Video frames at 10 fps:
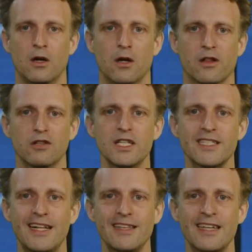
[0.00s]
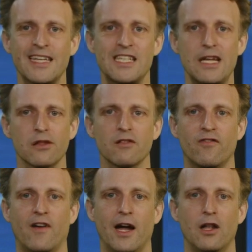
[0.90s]
The resulting JSON
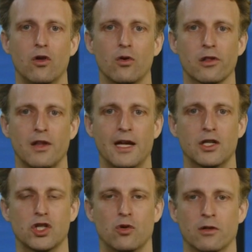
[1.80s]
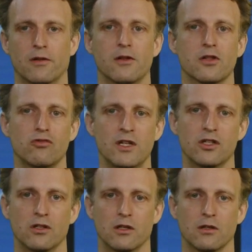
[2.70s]
file looks like shown on this screenshot.